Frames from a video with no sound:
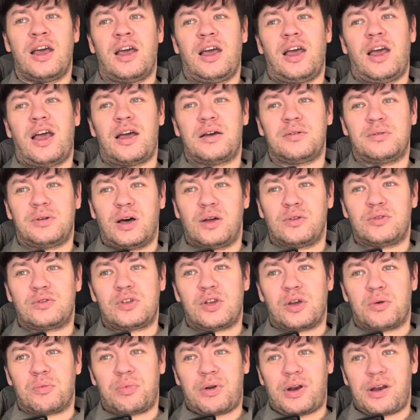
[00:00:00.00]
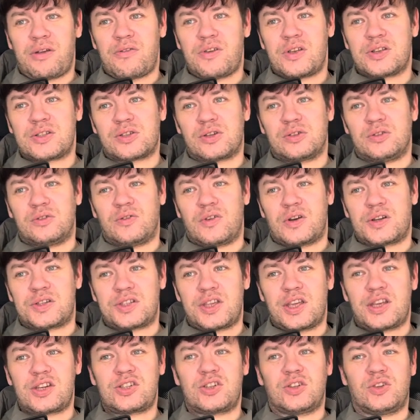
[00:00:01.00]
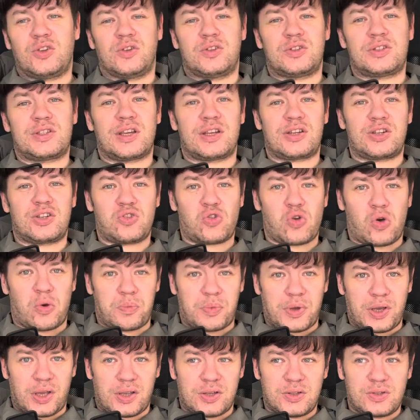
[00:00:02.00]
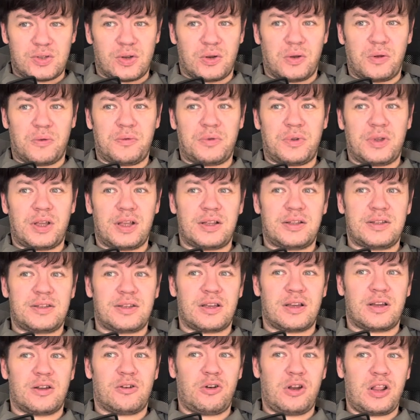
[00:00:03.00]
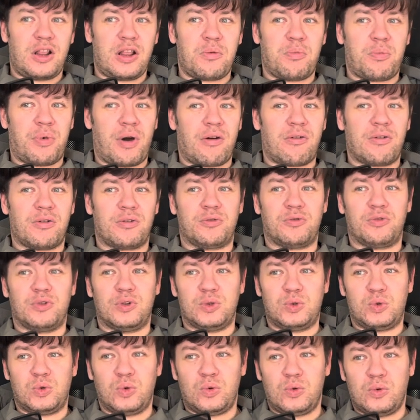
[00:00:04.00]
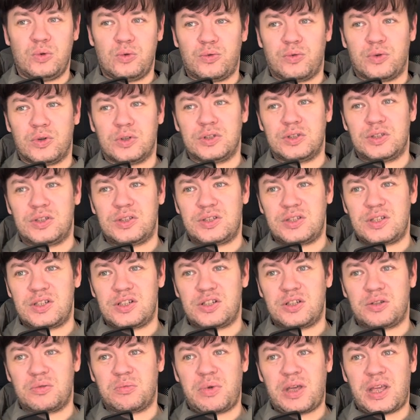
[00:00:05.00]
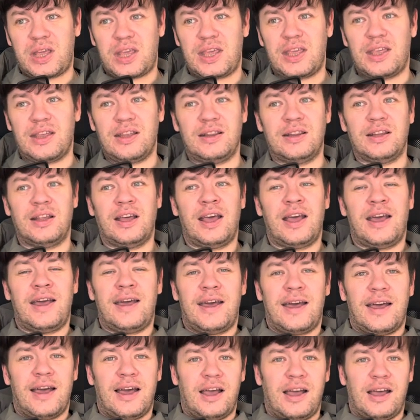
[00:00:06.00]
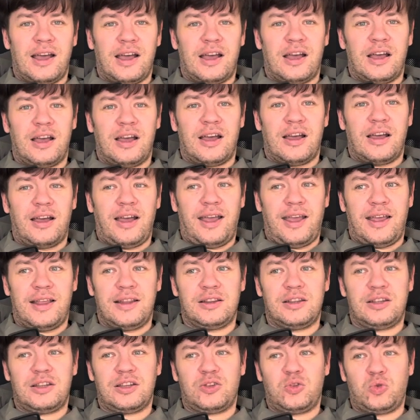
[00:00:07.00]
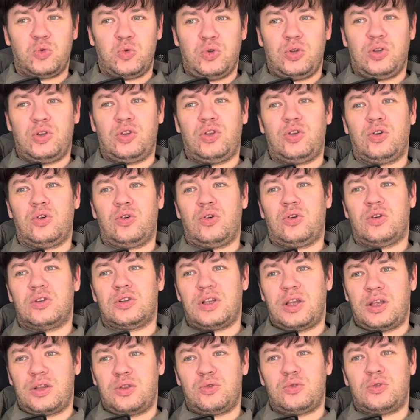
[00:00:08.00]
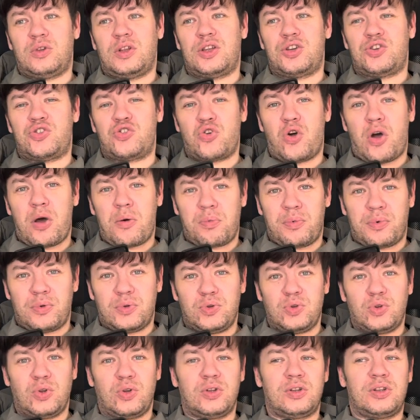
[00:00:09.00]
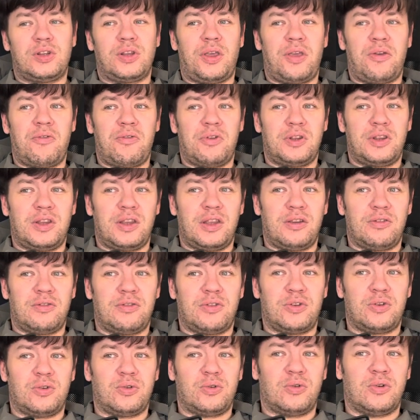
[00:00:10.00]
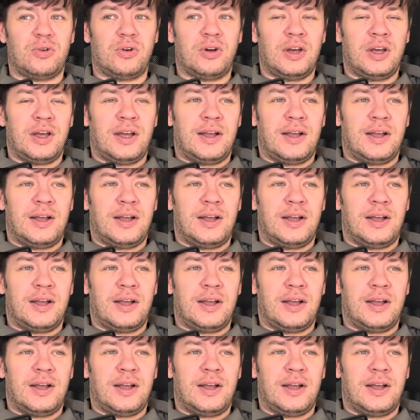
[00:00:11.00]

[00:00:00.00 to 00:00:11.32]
about your previous conversation on such topic. So it's a really powerful tool for decision making and doing your day-to-day job, not even if you